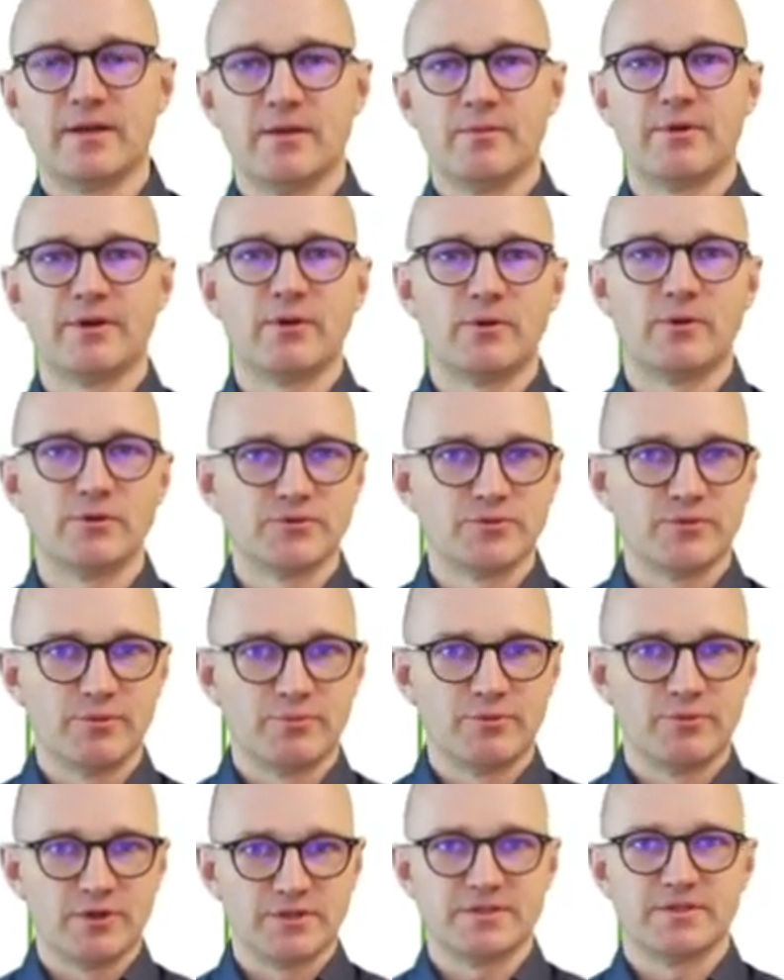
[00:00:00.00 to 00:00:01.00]
but also the
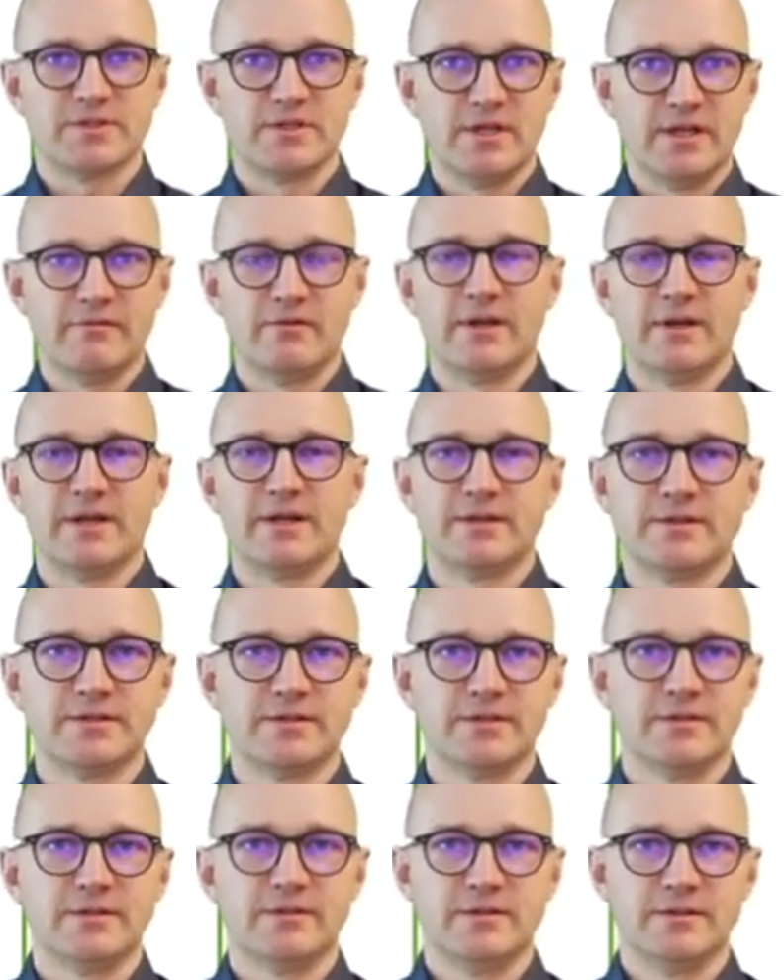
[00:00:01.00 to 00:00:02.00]
process level and
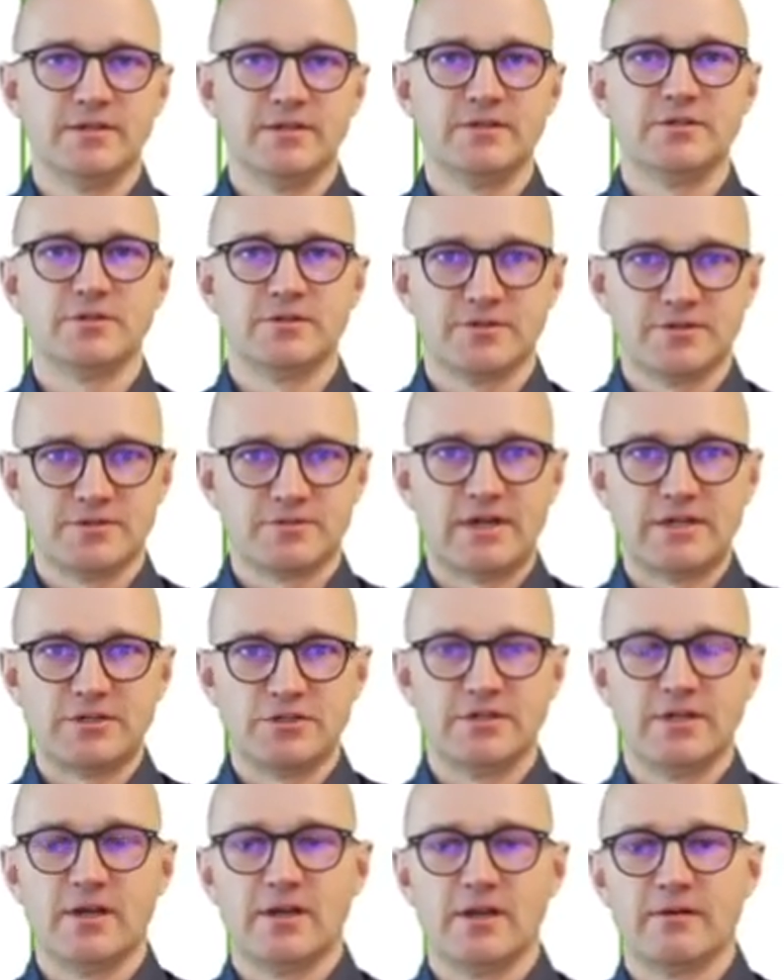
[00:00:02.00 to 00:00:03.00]
the digital
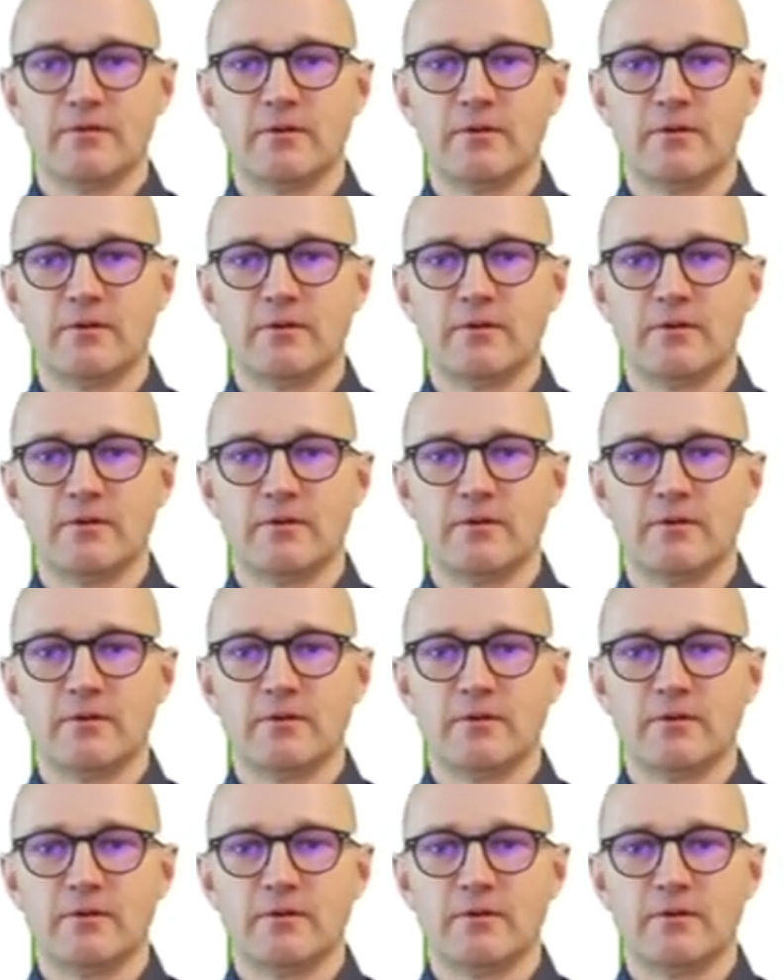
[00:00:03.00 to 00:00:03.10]
strategy level.